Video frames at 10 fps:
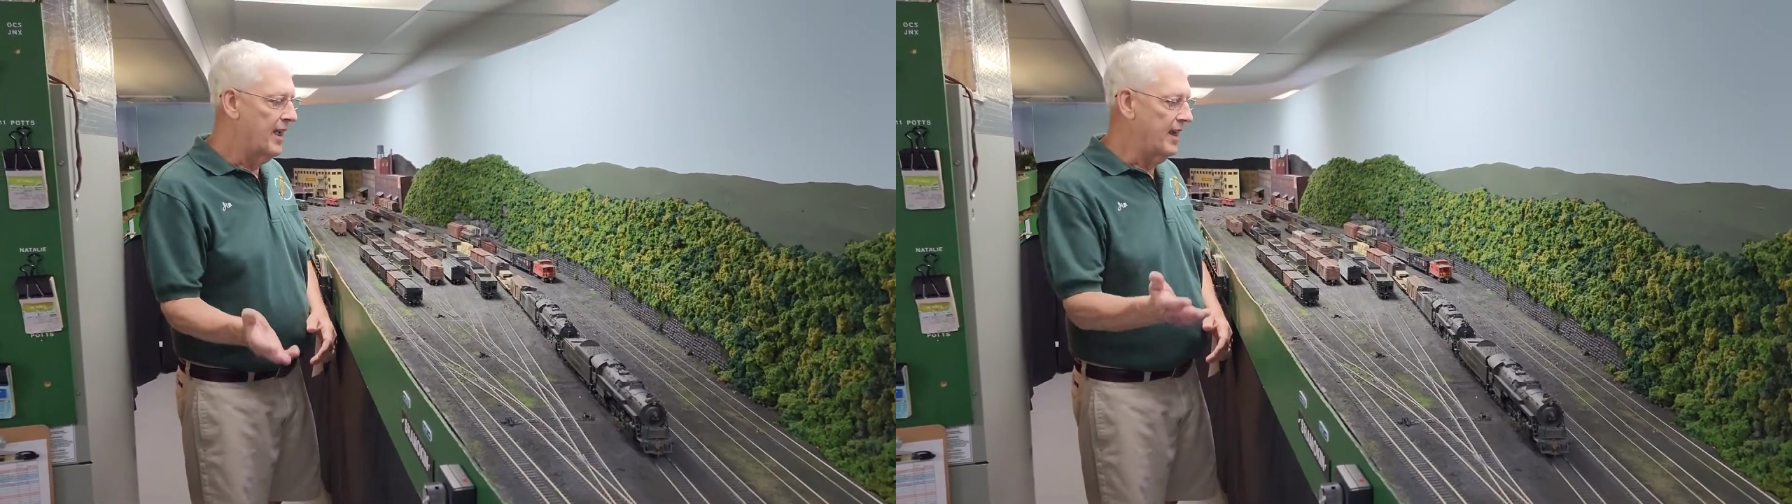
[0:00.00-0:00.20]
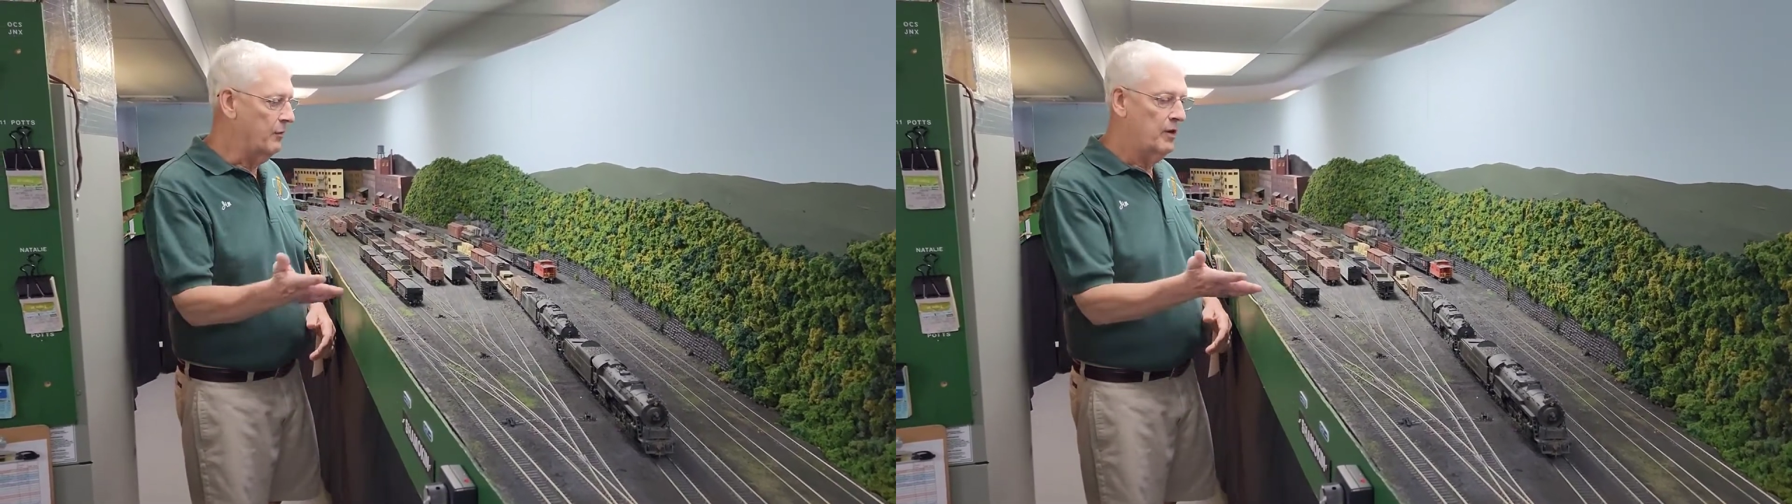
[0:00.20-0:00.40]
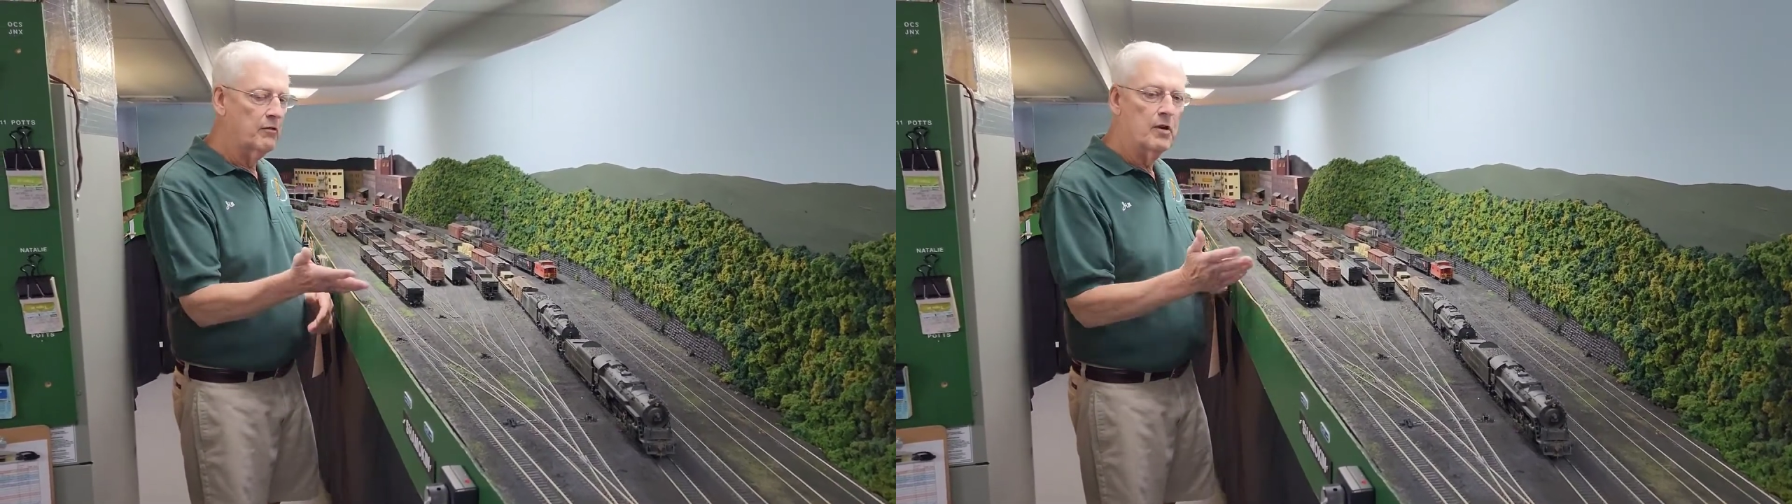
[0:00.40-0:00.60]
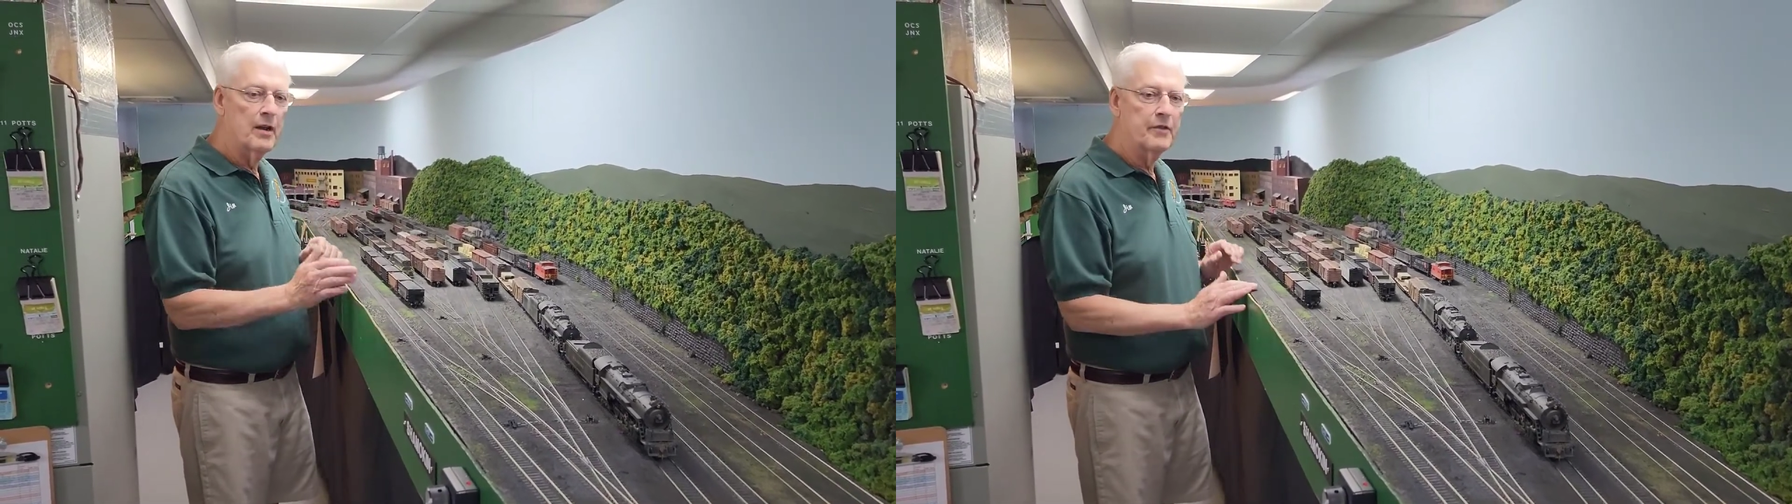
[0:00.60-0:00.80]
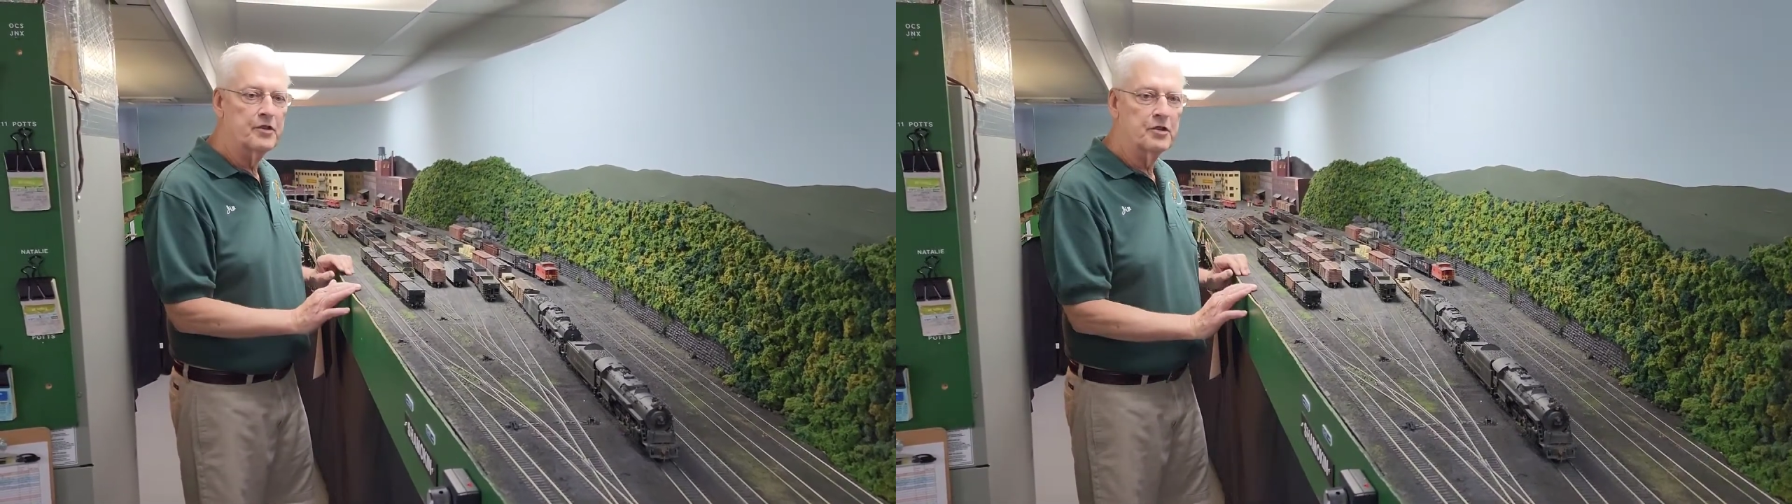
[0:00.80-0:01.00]
and we
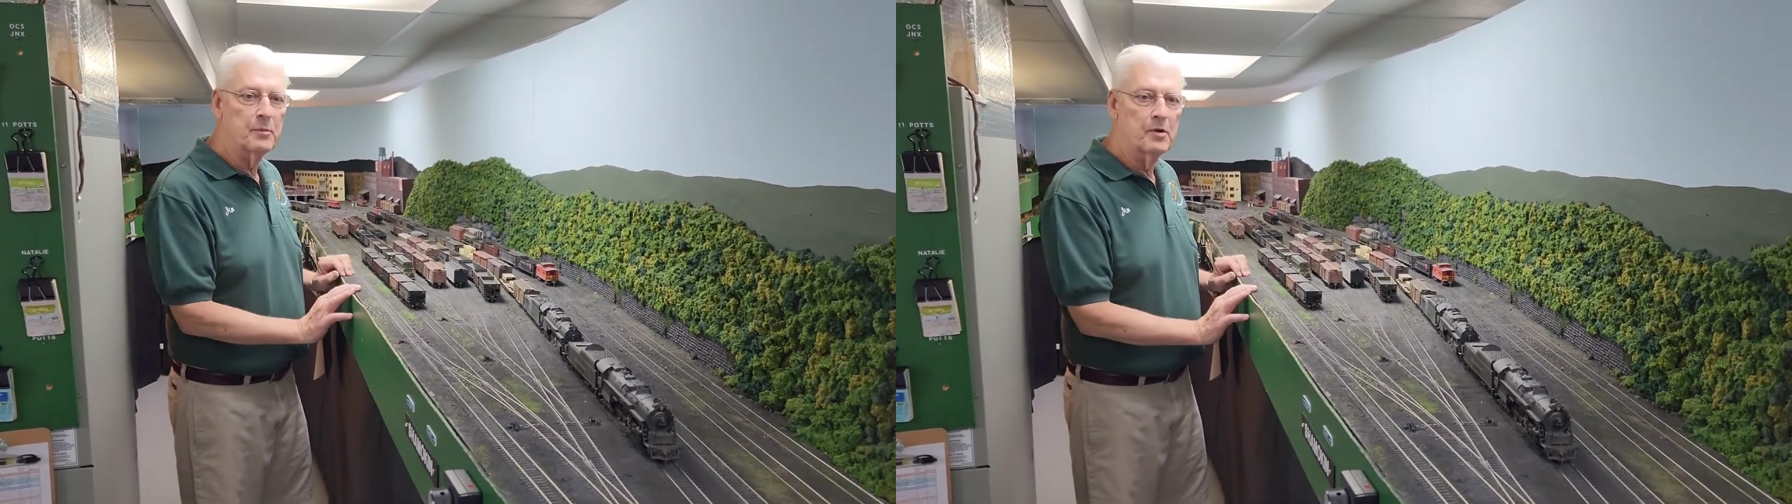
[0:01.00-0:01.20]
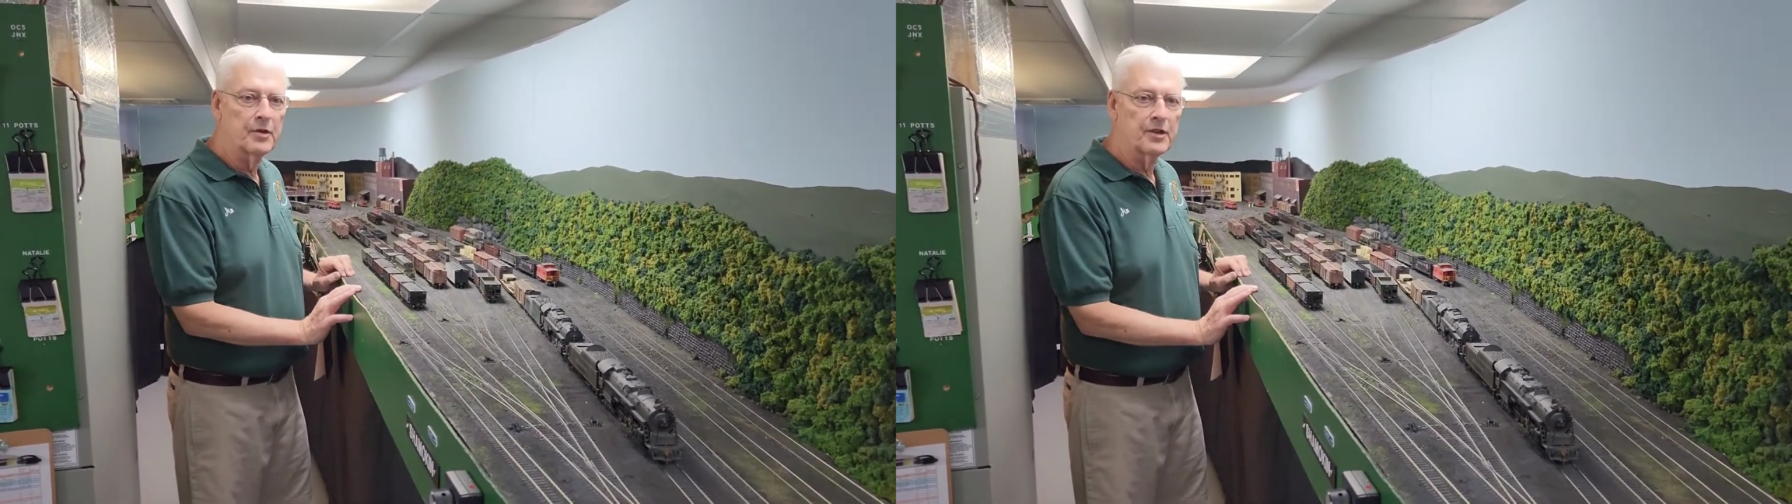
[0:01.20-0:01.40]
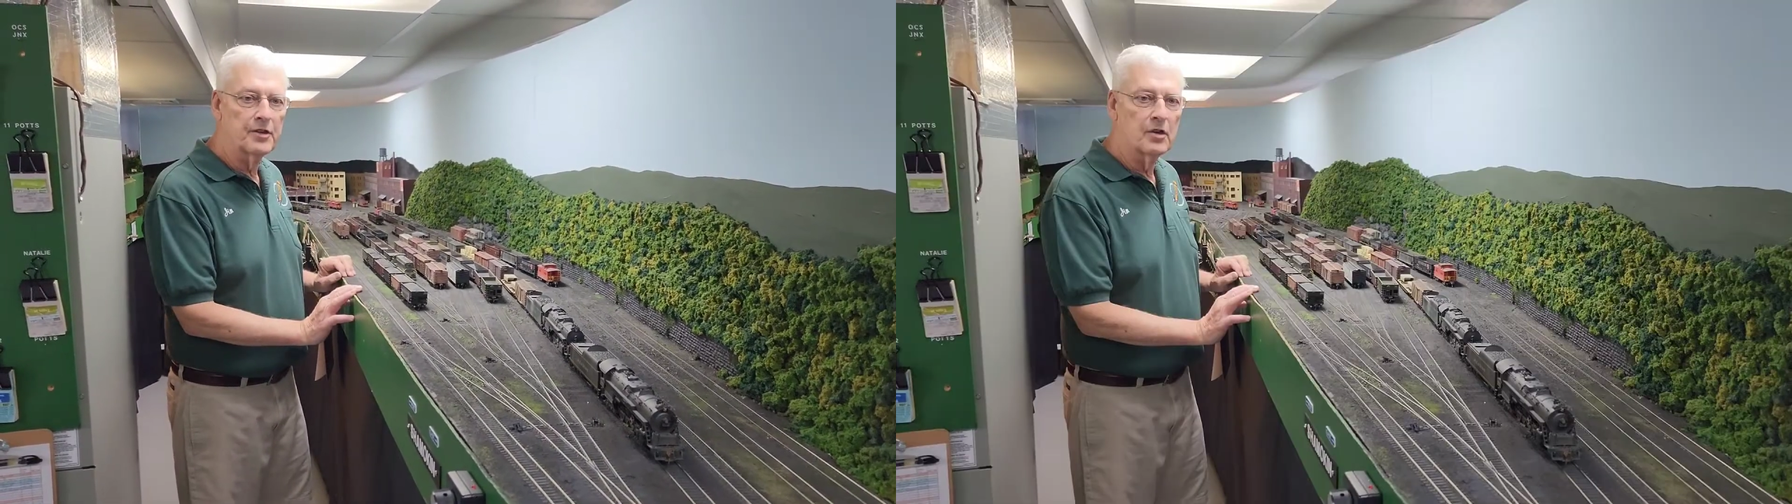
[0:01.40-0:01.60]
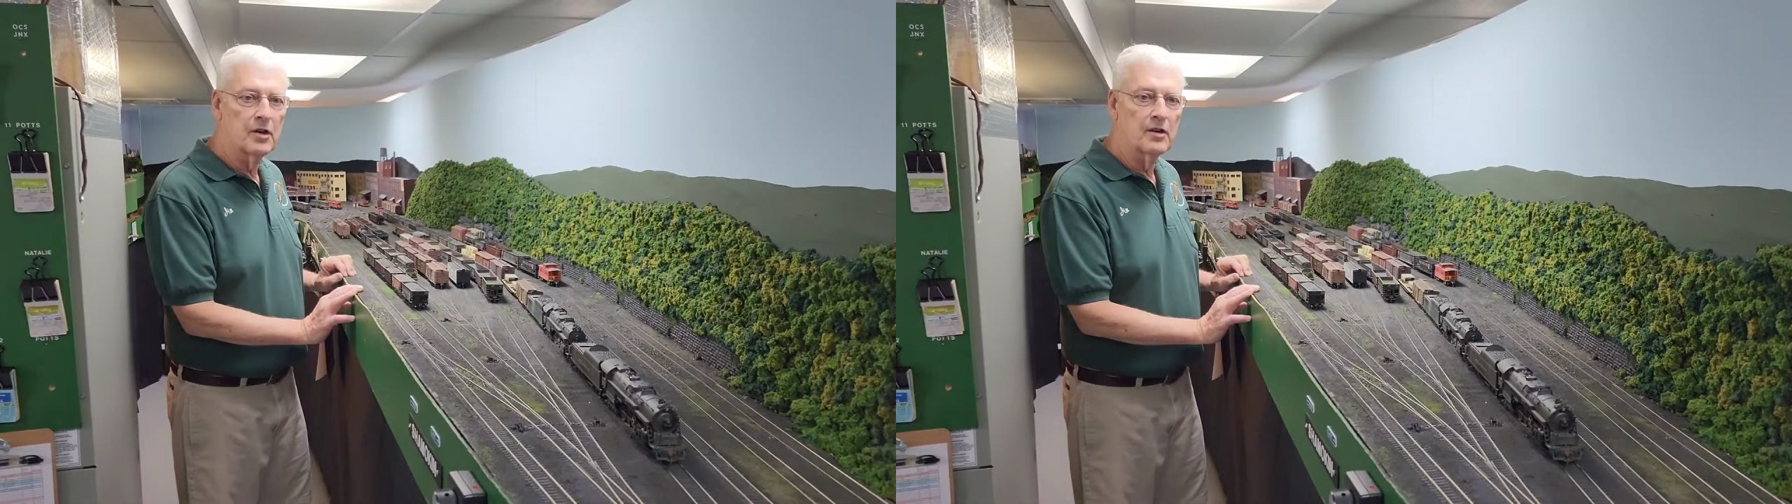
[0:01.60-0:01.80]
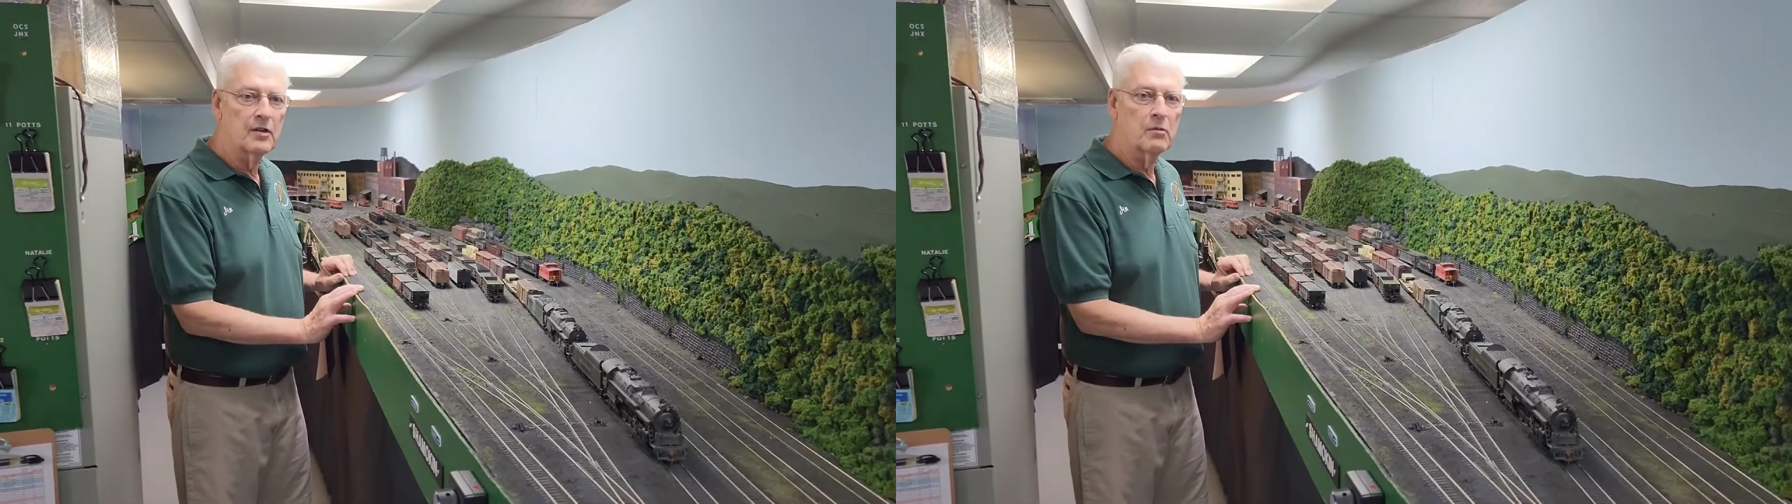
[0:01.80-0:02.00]
arrive at Shamokin
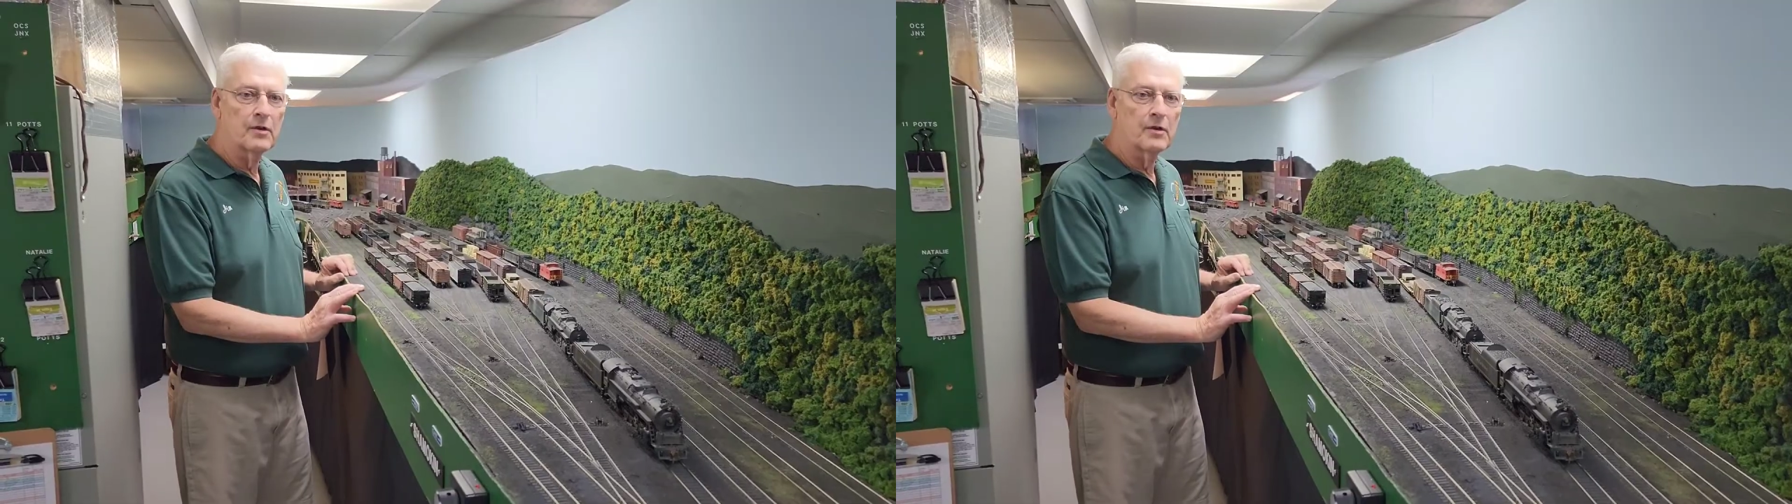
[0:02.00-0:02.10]
Yard,